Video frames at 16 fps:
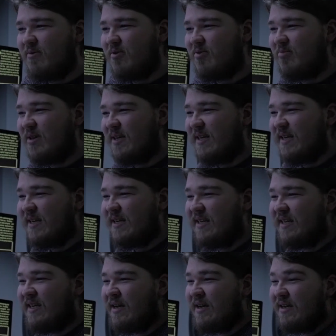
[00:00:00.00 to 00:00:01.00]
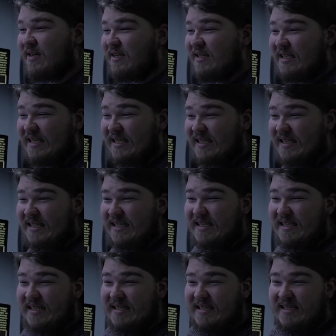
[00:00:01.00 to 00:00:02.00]
would be
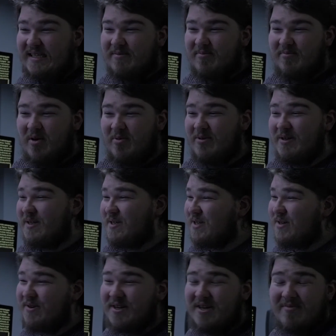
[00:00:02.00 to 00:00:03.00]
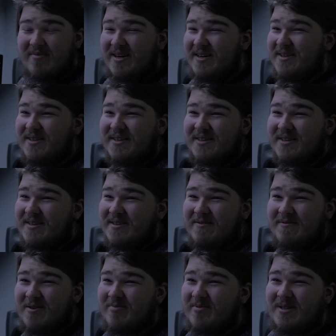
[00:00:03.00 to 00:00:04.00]
probably the studio managers, because
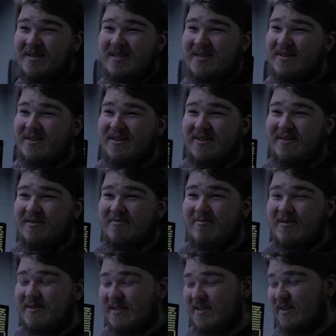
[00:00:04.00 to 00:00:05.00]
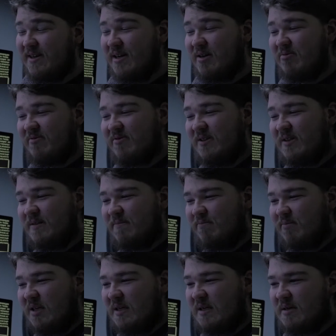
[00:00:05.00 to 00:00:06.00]
they've just been so good, they've been so helpful.
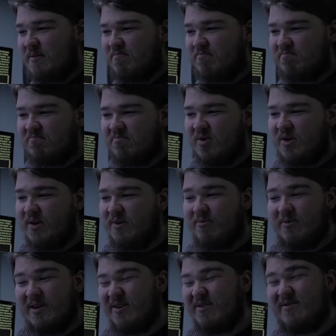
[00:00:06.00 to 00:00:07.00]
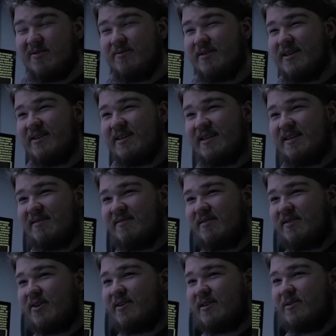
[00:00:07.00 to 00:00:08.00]
We couldn't have really
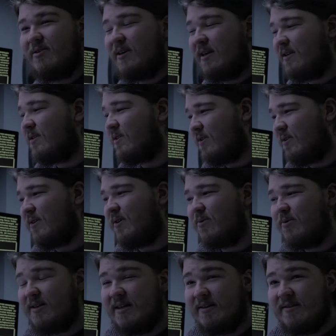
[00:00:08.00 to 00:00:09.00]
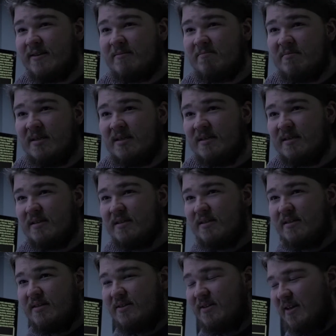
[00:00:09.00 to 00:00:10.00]
got it looking so good without them,
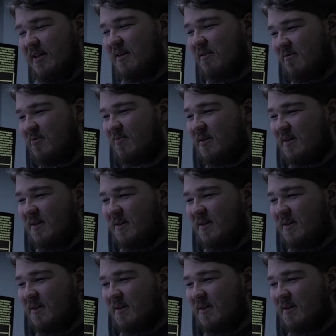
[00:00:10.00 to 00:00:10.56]
so that'd have to be